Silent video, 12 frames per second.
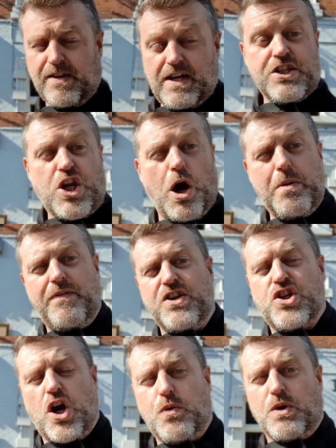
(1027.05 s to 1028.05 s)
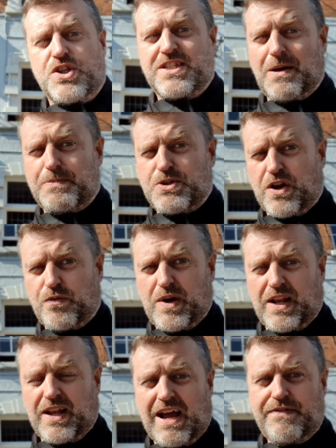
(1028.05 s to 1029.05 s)
So I hope you've enjoyed watching this episode of Wheel
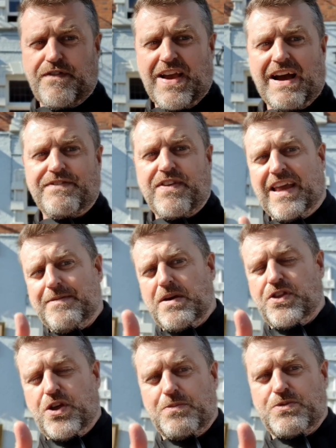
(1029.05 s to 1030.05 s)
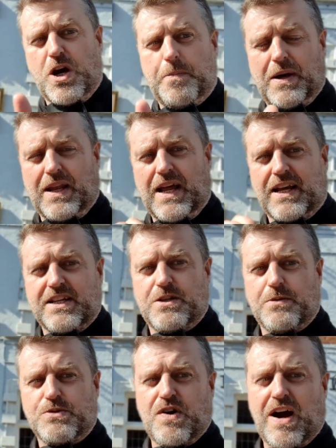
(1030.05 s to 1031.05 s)
Life. If you have, then give me a thumbs up, a like and
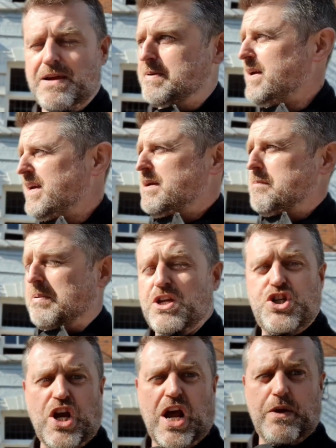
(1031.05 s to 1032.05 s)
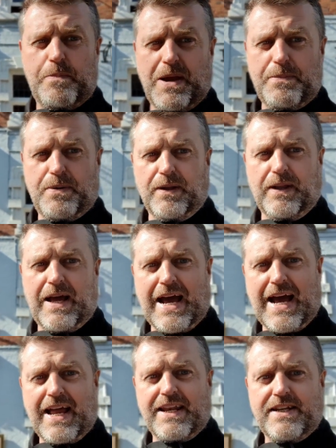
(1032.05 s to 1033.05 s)
subscribe. Please share it with people,
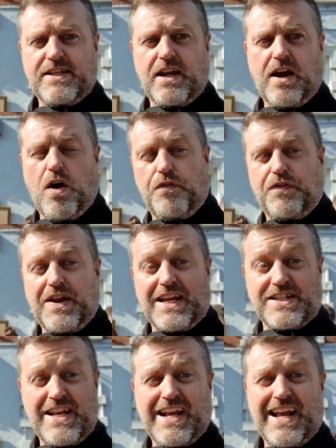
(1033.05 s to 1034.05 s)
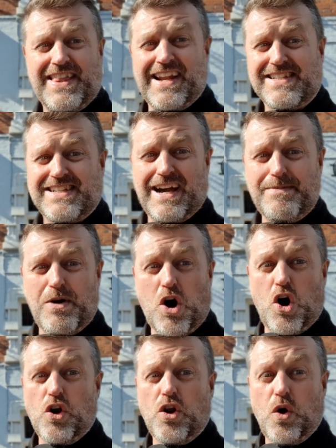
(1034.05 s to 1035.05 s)
and hopefully I'll see you again the next time
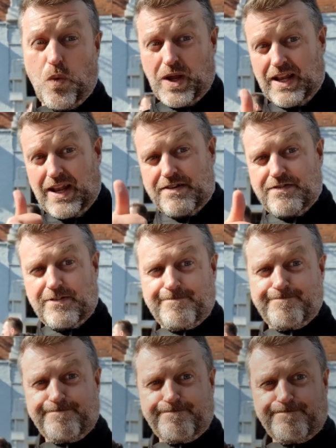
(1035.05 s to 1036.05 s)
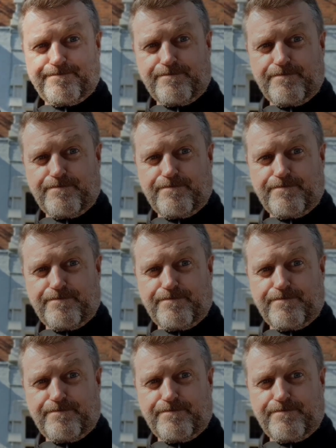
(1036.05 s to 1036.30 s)
on Wheel Life.